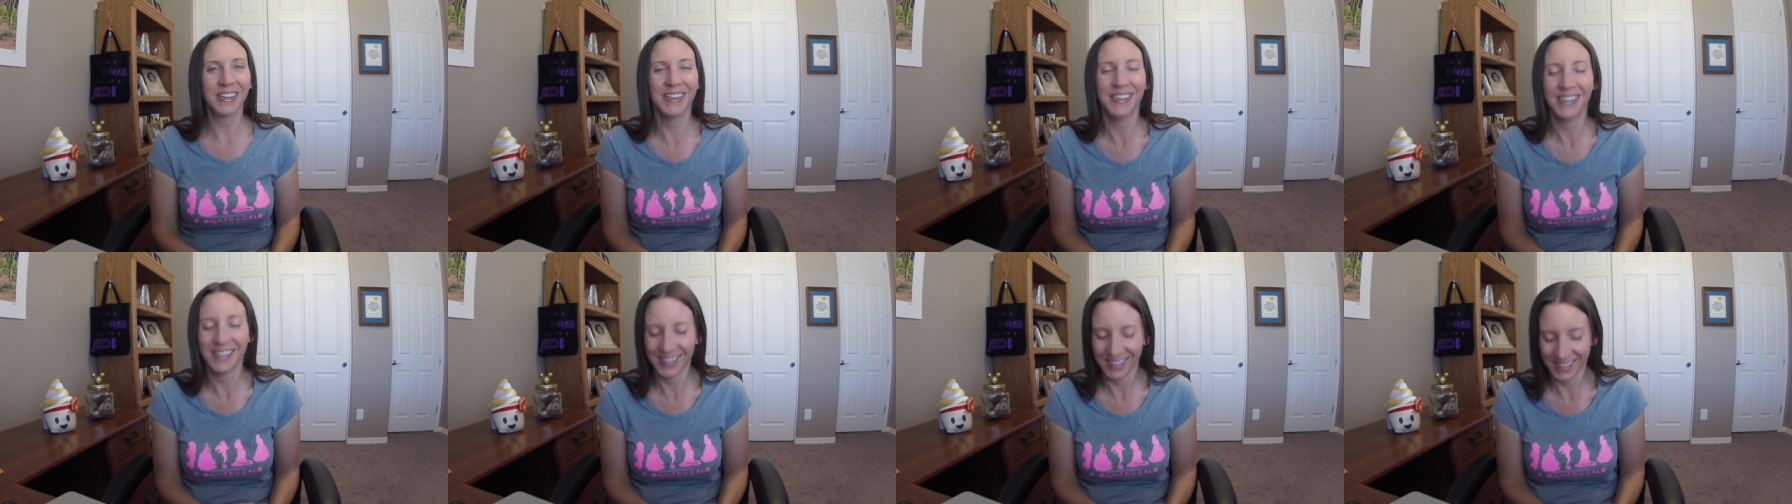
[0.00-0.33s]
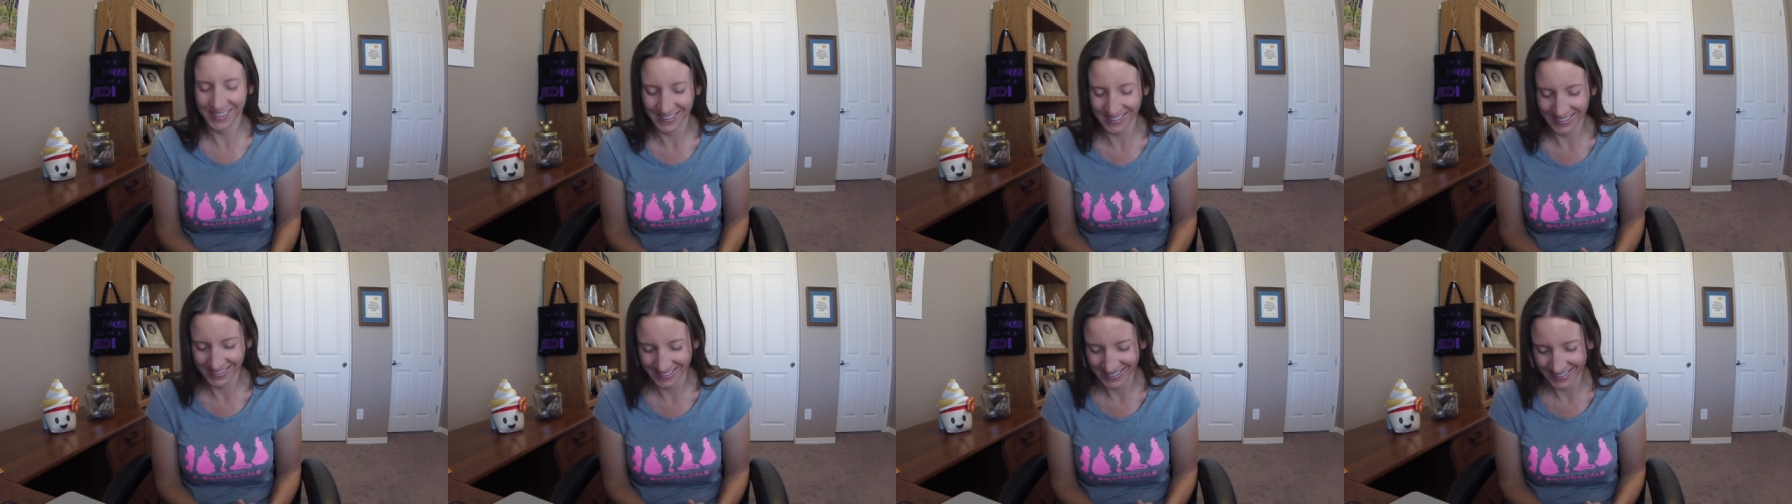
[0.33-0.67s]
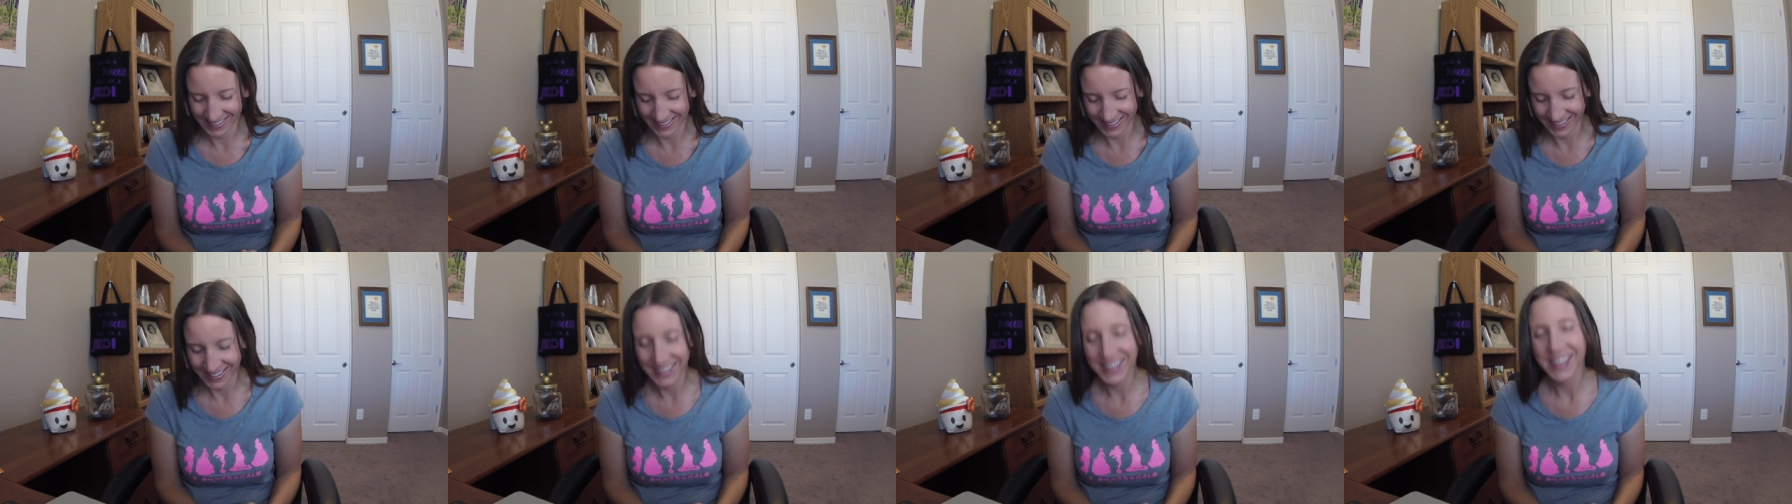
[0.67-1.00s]

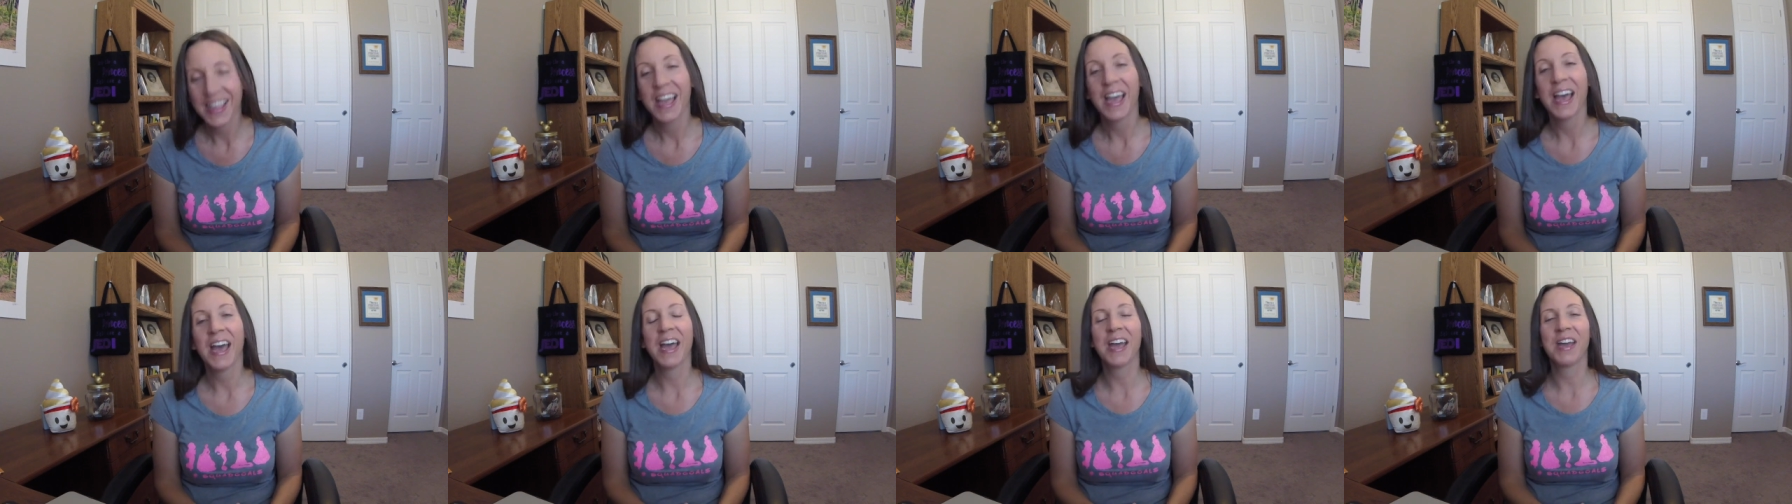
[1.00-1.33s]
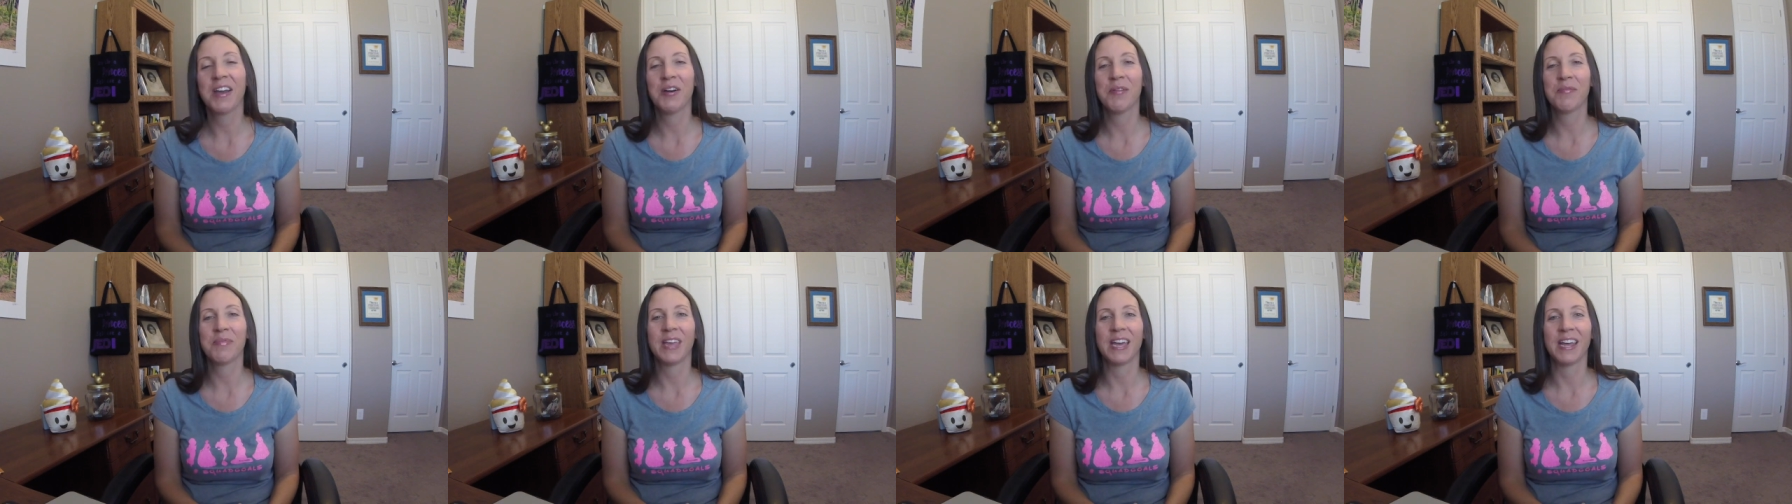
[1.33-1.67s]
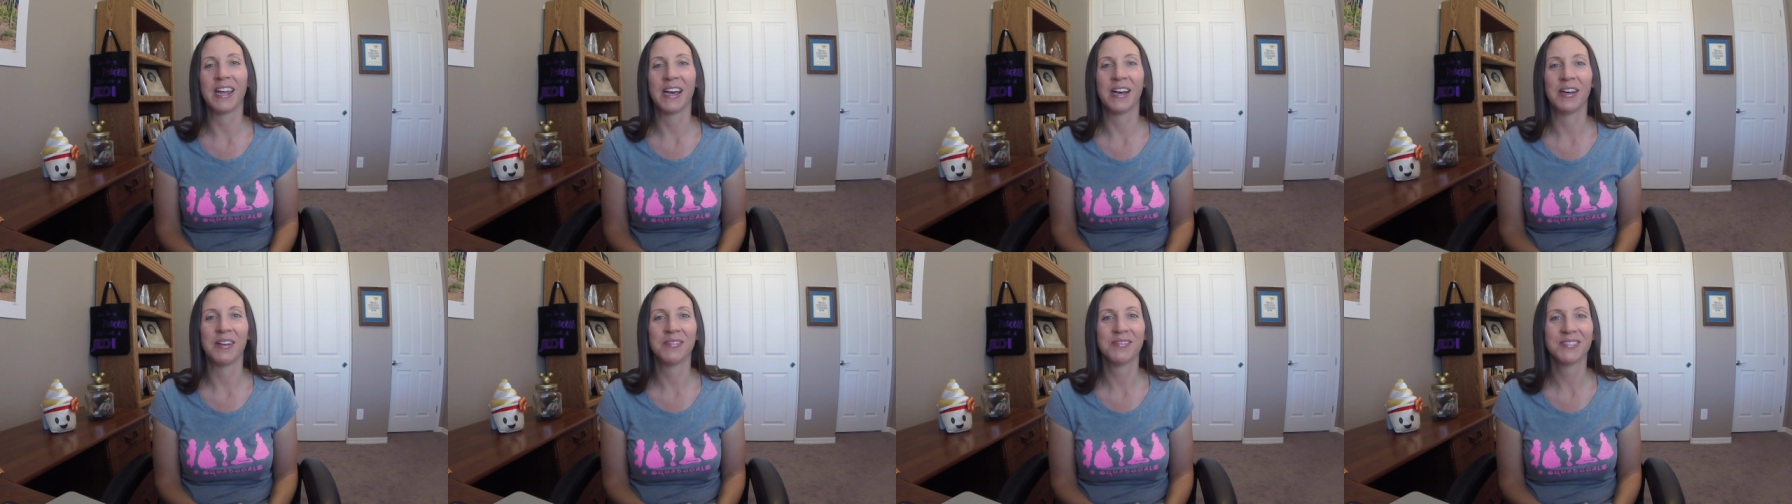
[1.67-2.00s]
I hope
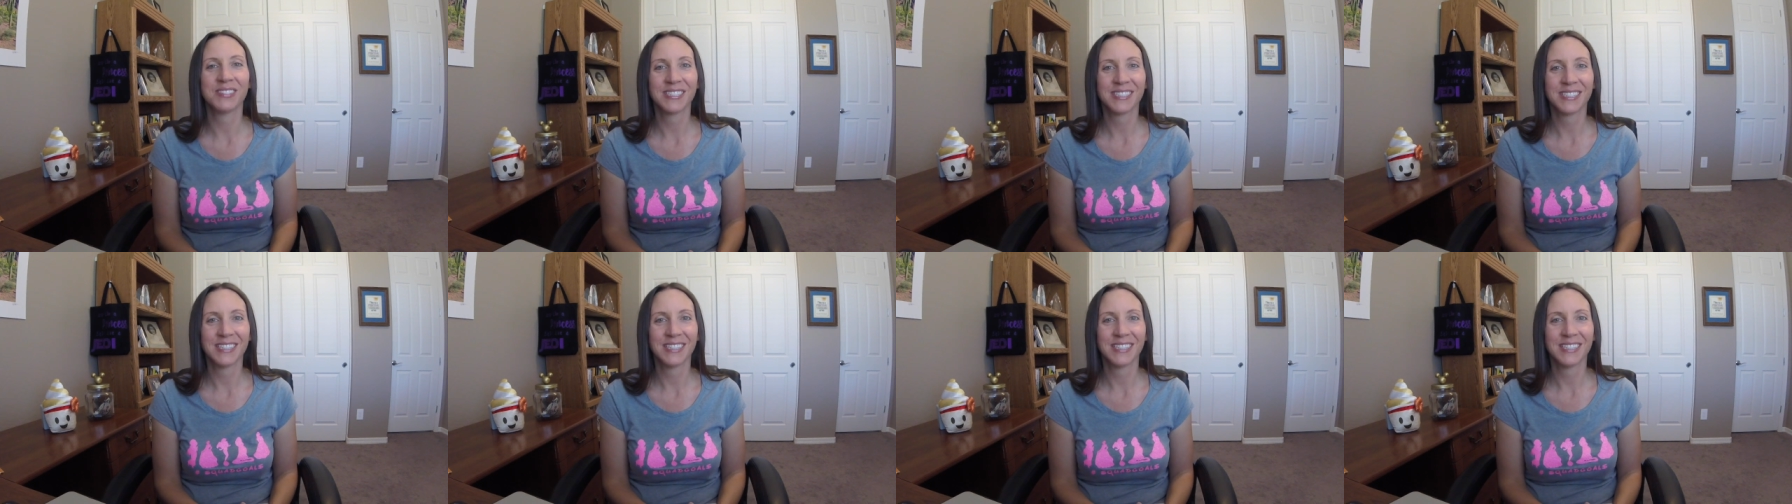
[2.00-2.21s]
that helps.